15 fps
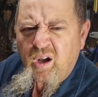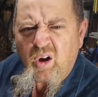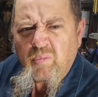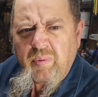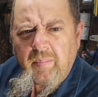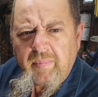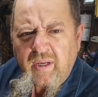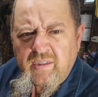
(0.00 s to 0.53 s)
I
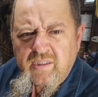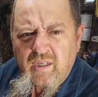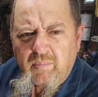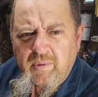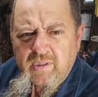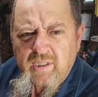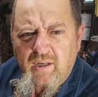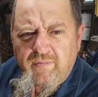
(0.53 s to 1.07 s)
hope I'm not
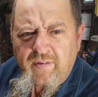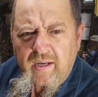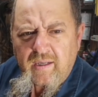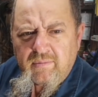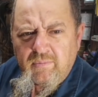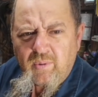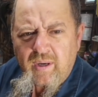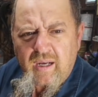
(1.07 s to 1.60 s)
selling myself
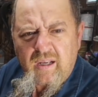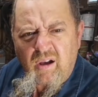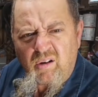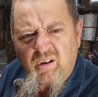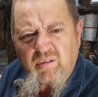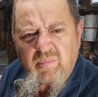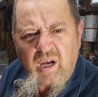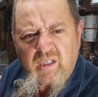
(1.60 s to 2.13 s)
out. When I
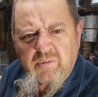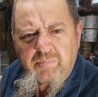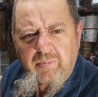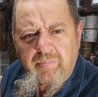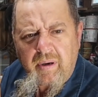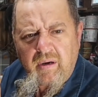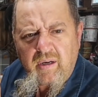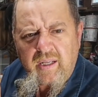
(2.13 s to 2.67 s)
called him, I was
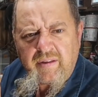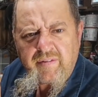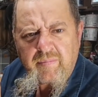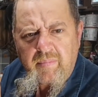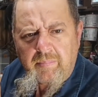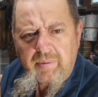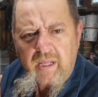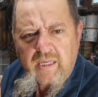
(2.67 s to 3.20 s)
prepared to give
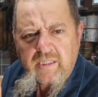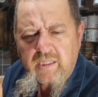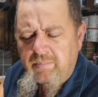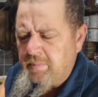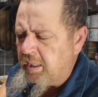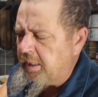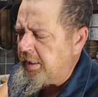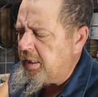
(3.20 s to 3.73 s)
him my
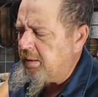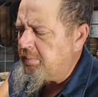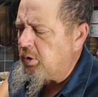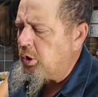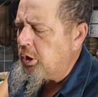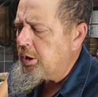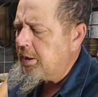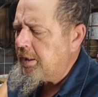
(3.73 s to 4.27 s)
plastic money
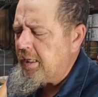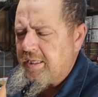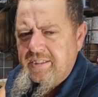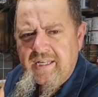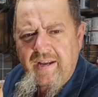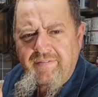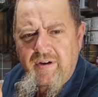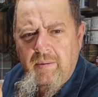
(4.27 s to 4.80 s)
number. I
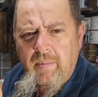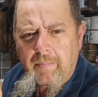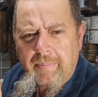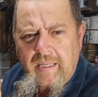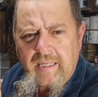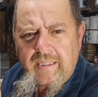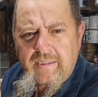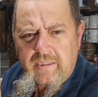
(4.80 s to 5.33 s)
saved up my
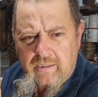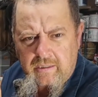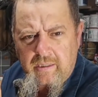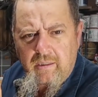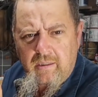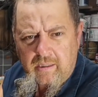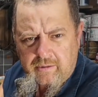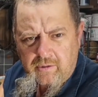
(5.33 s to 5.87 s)
pennies
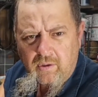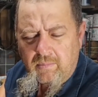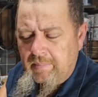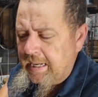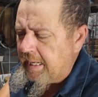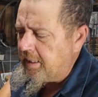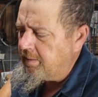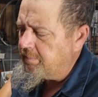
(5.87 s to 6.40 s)
until I was gonna
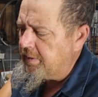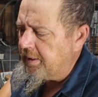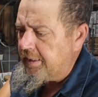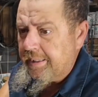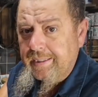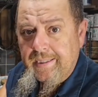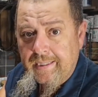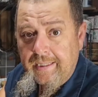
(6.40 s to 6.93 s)
buy them, and
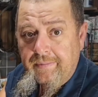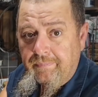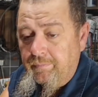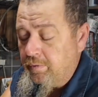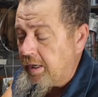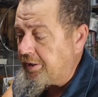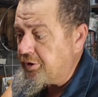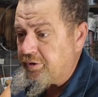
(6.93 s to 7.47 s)
then he
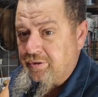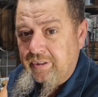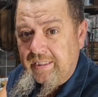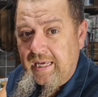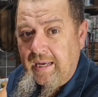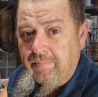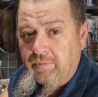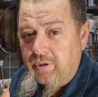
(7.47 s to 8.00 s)
graciously
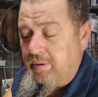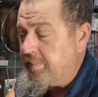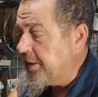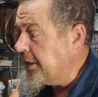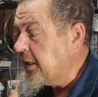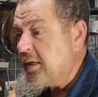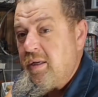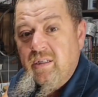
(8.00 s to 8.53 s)
gave them to
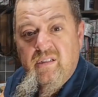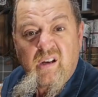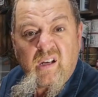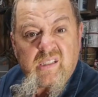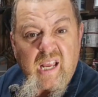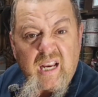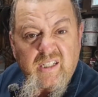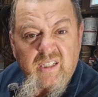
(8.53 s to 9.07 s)
me. So I
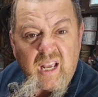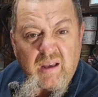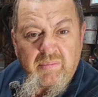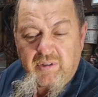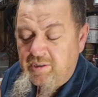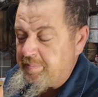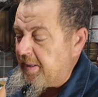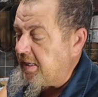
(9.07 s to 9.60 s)
was actually
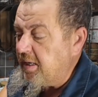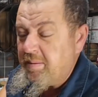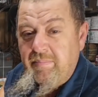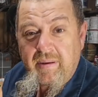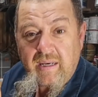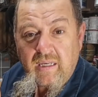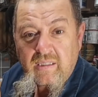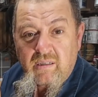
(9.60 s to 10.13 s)
able to spend them
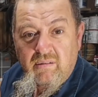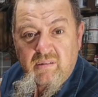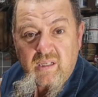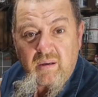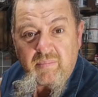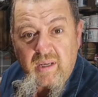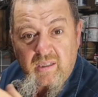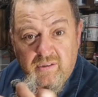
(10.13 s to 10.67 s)
pennies on
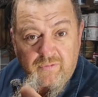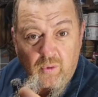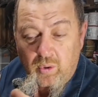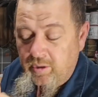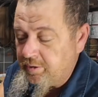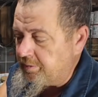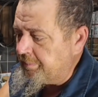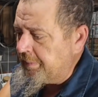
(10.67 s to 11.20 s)
something else
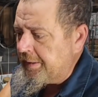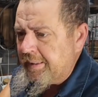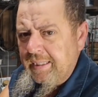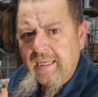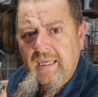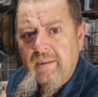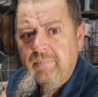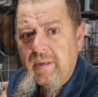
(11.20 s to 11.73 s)
for us.
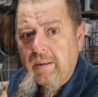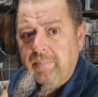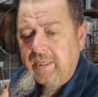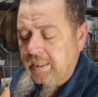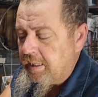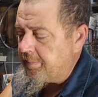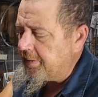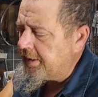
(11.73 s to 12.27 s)
That'll be
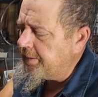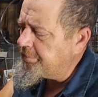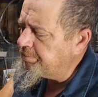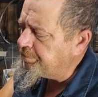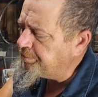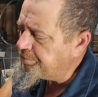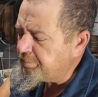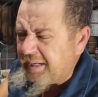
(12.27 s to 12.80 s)
coming up.
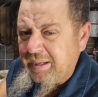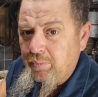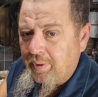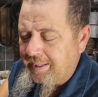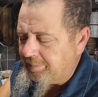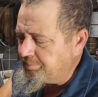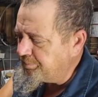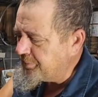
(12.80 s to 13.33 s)
But
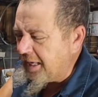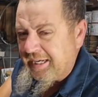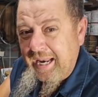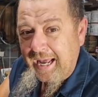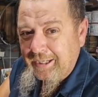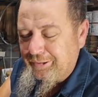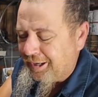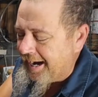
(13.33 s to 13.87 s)
anyway, I
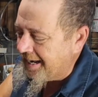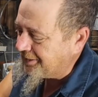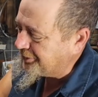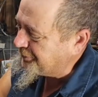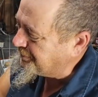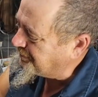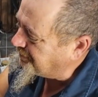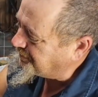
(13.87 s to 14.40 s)
digress.